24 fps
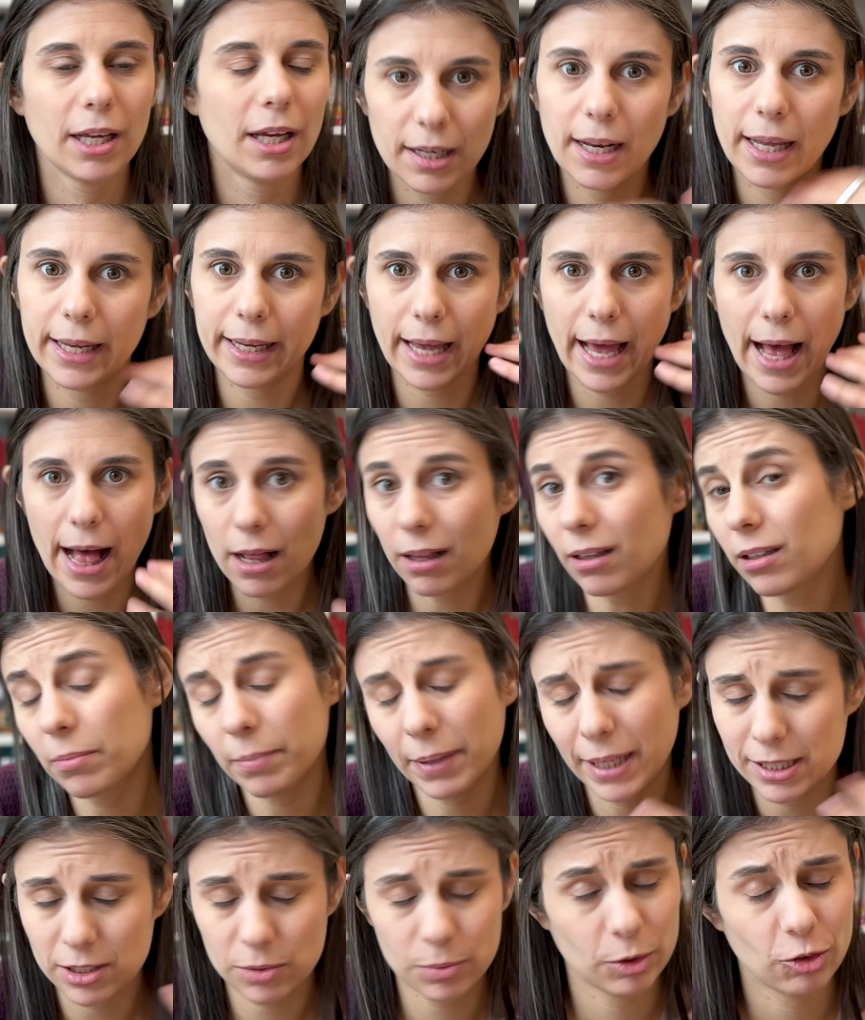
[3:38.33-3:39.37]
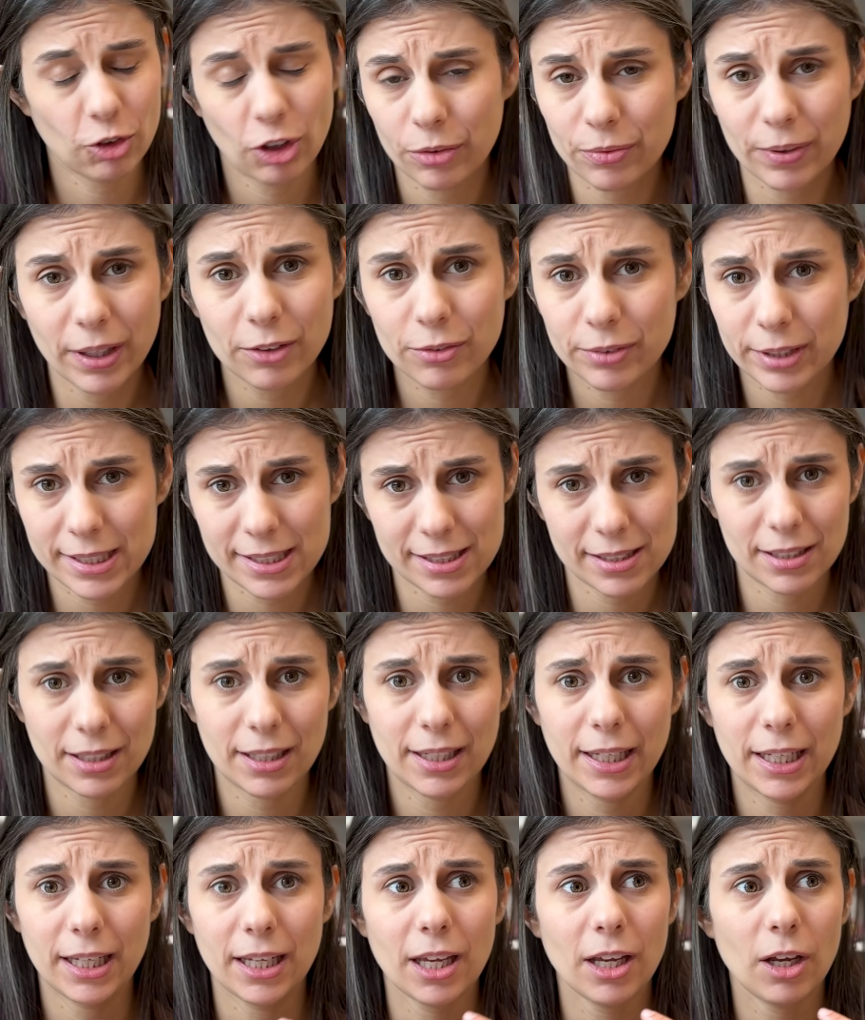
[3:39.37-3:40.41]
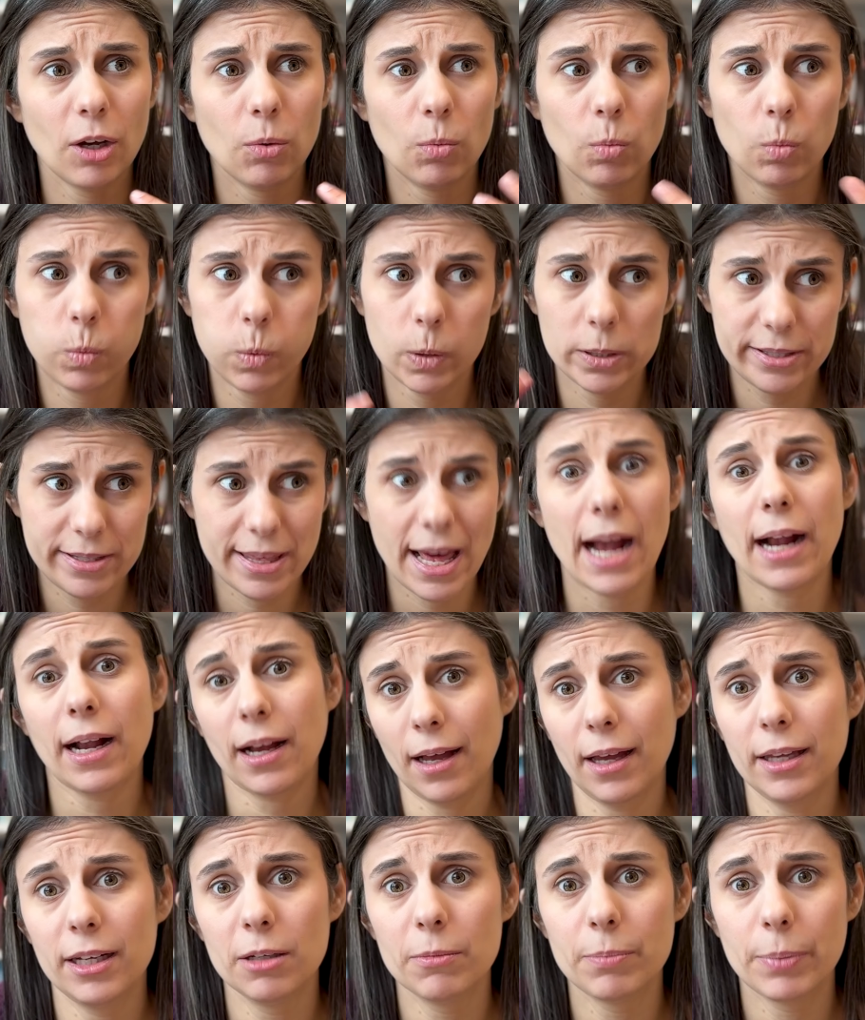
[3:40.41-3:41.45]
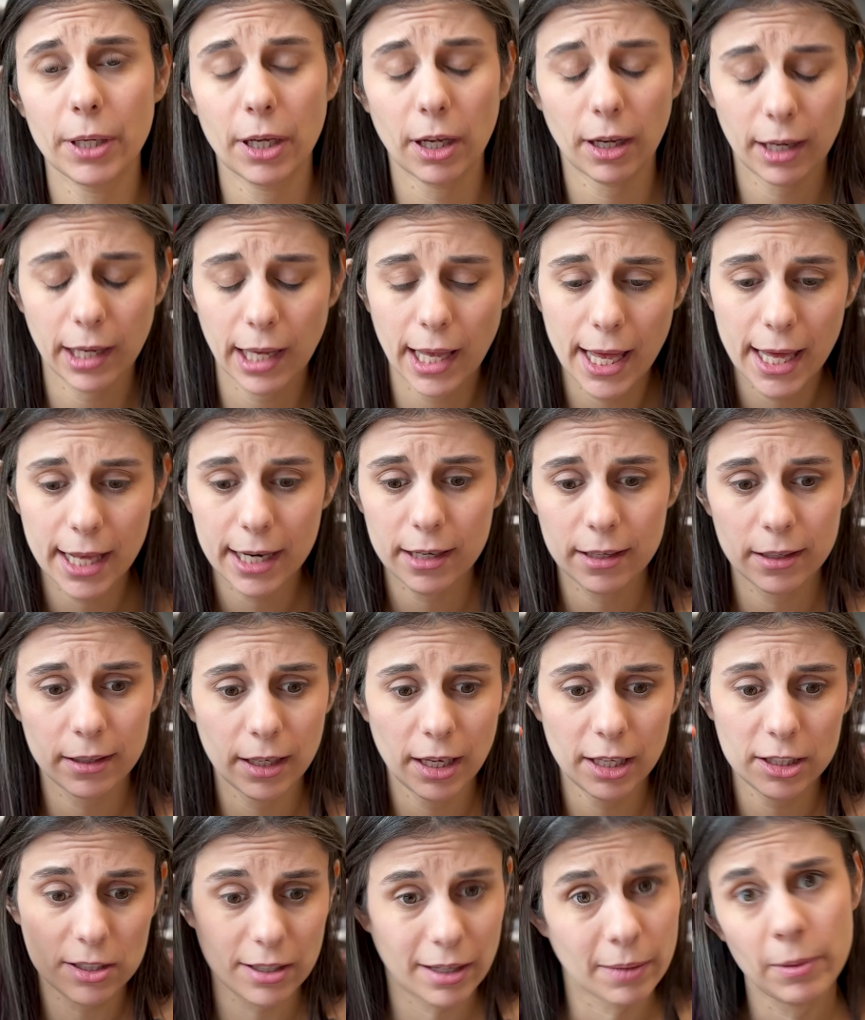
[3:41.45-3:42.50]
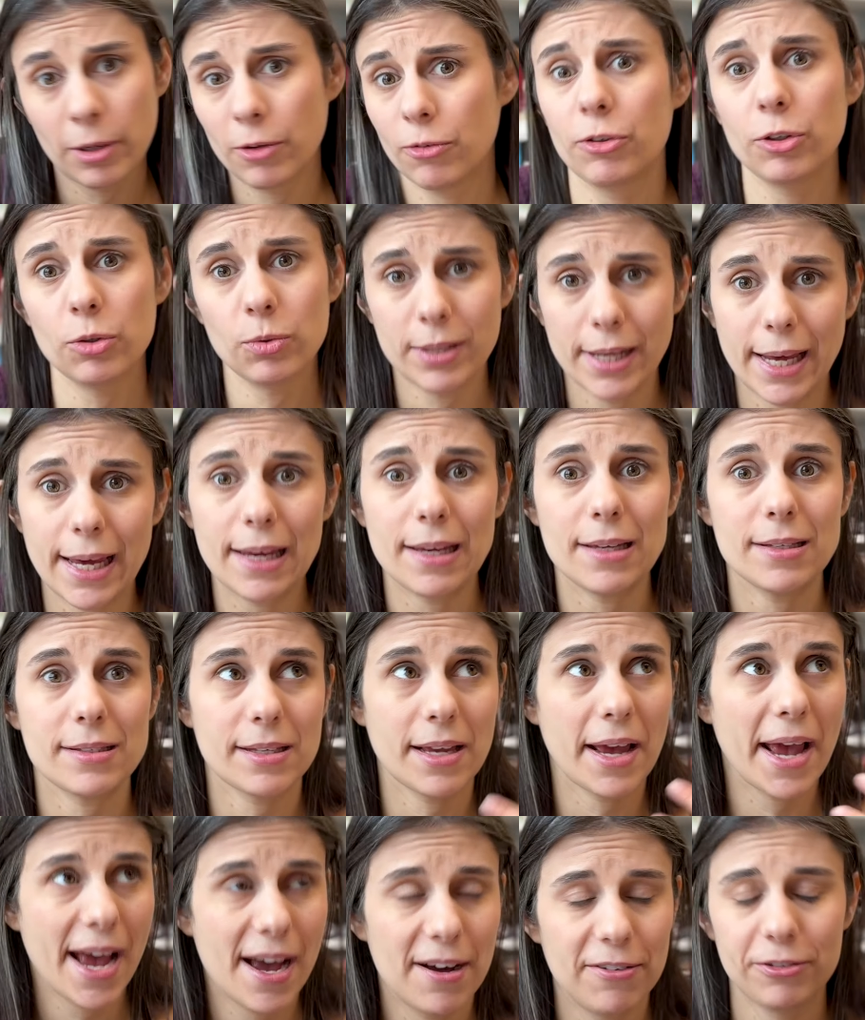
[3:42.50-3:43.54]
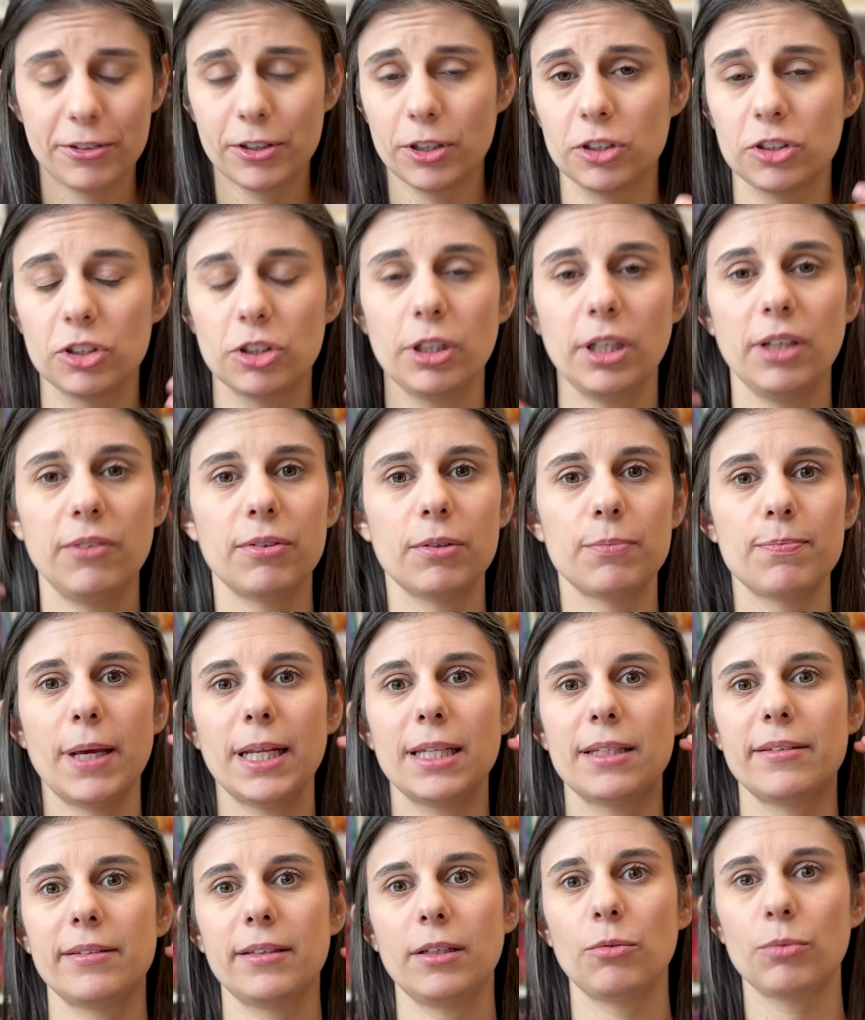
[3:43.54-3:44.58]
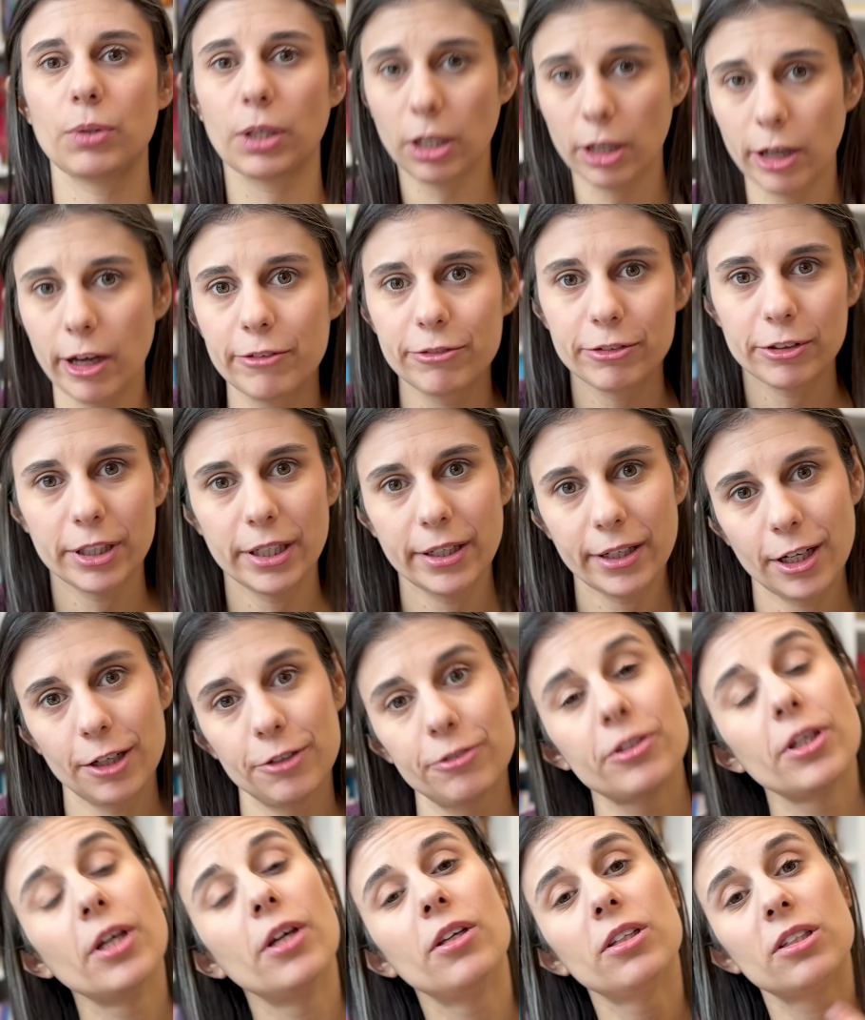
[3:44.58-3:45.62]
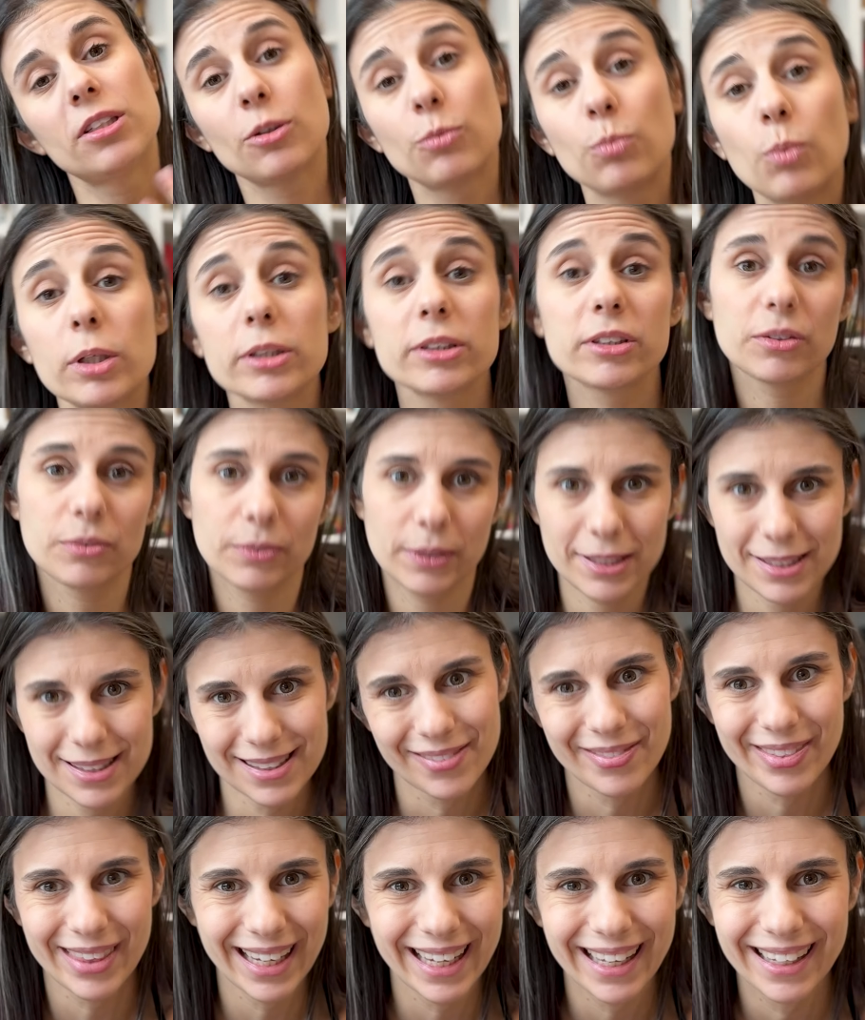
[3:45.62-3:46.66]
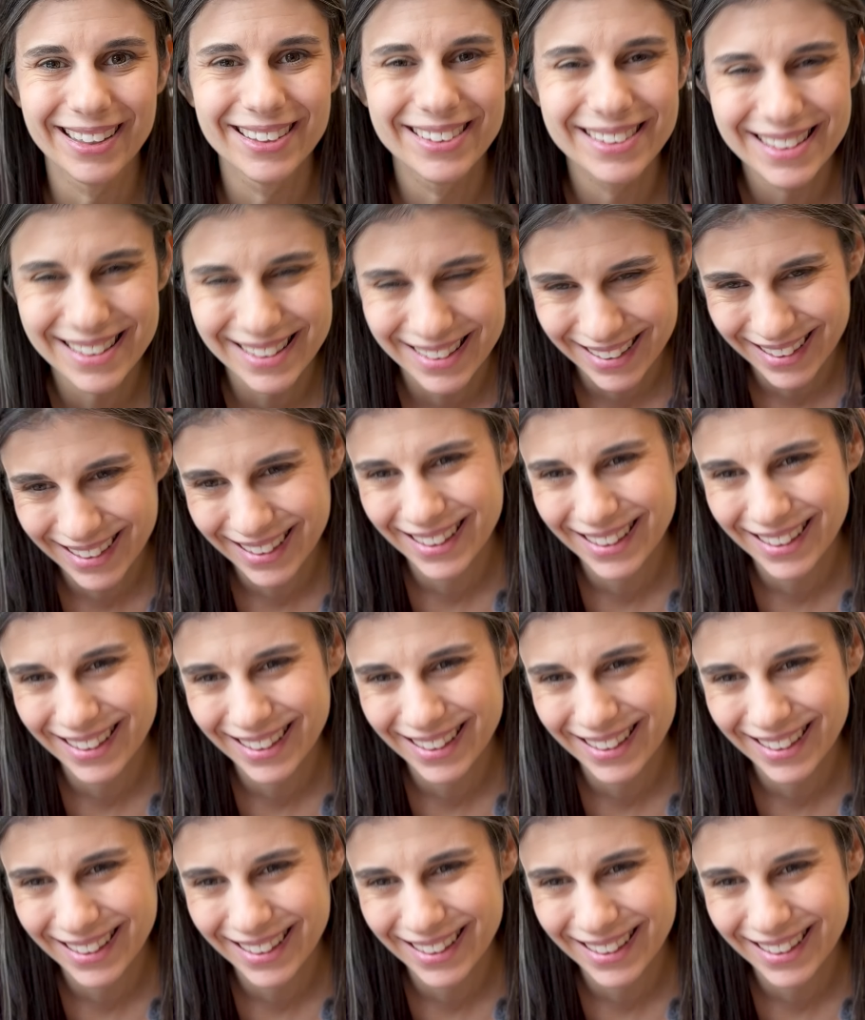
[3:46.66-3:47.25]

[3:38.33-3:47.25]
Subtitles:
Like Alchemize, which I read recently, was that kind of book, and it took me a few days after to even mentally recover enough to want to read something else.